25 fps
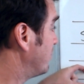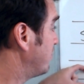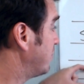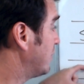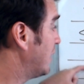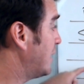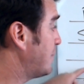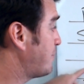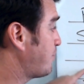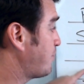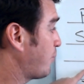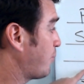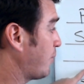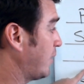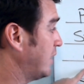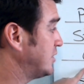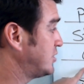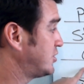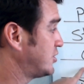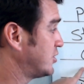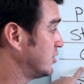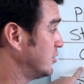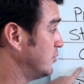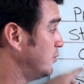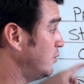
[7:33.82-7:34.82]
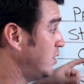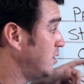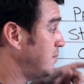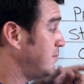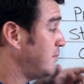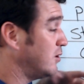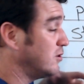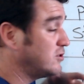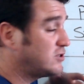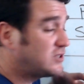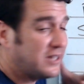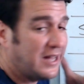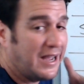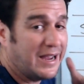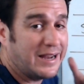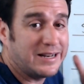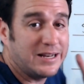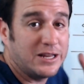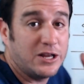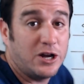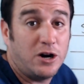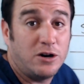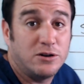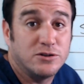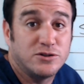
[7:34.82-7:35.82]
your blood pressure will most
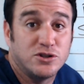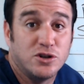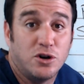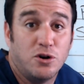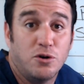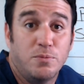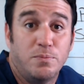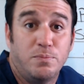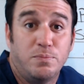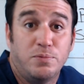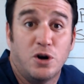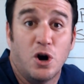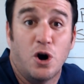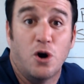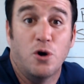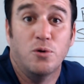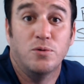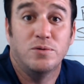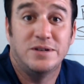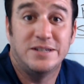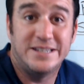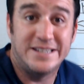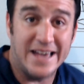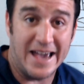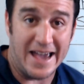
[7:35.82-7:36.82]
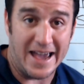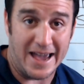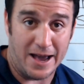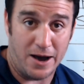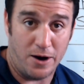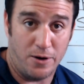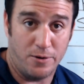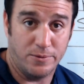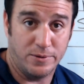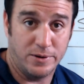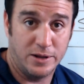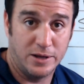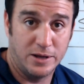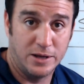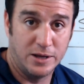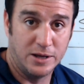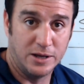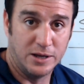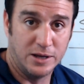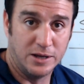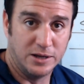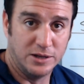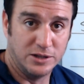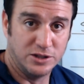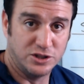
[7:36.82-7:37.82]
likely also go down.
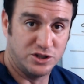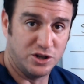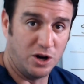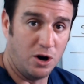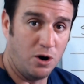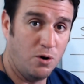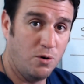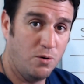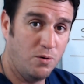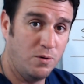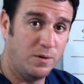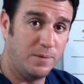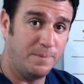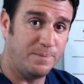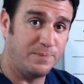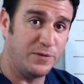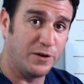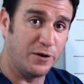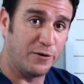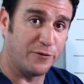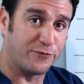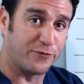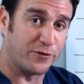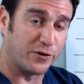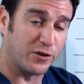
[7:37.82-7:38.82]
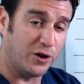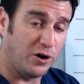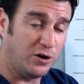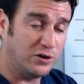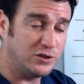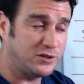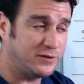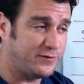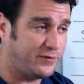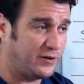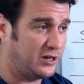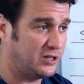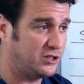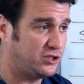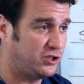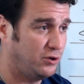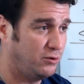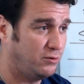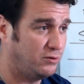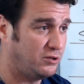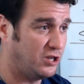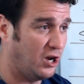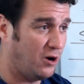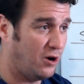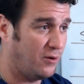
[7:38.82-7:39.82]
So for those of us
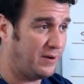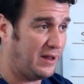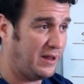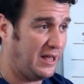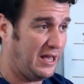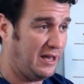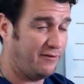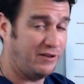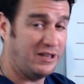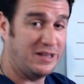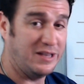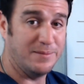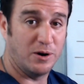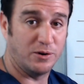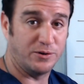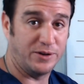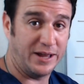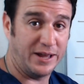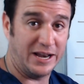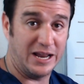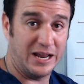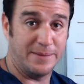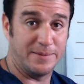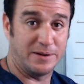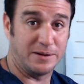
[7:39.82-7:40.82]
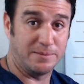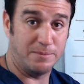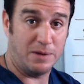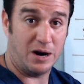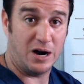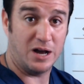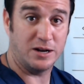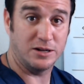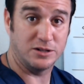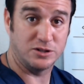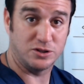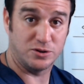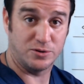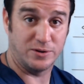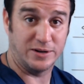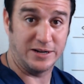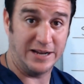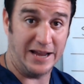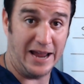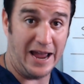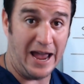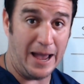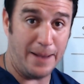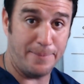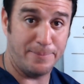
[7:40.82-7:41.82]
who don't have hemodynamic
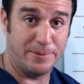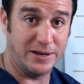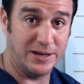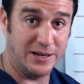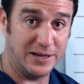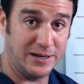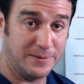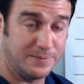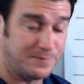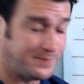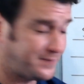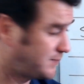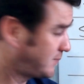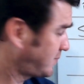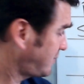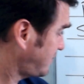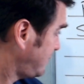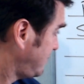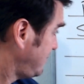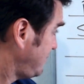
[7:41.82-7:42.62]
monitoring happening,